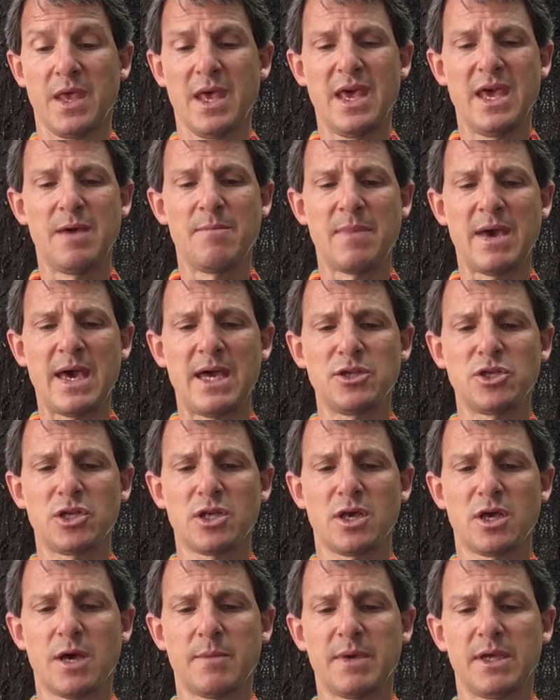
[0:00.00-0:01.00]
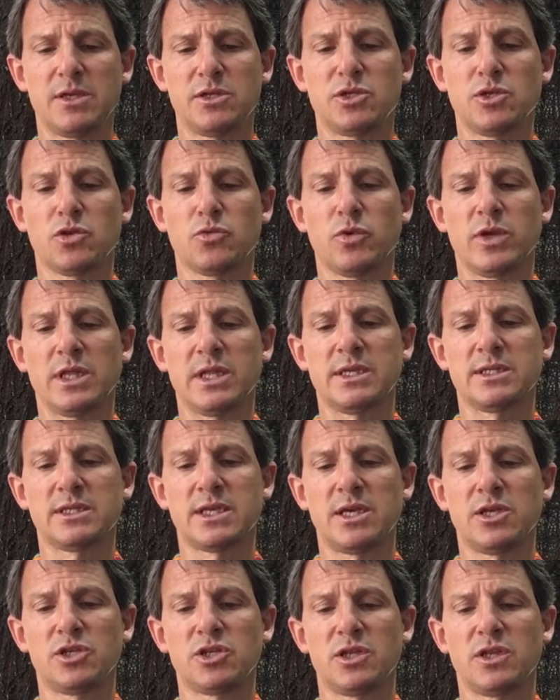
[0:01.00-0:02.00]
Imagine coming to the
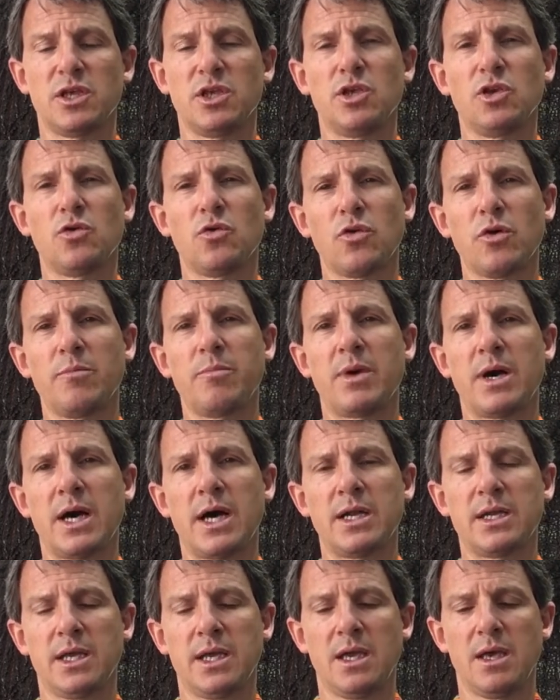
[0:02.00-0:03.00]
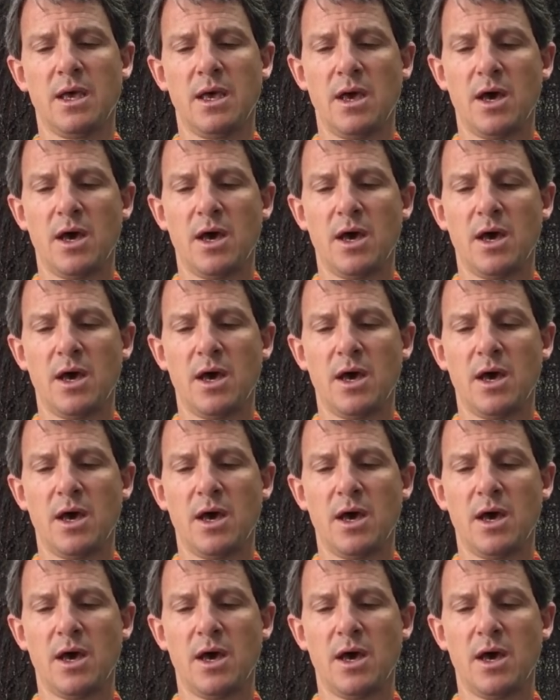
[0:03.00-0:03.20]
realization that your body,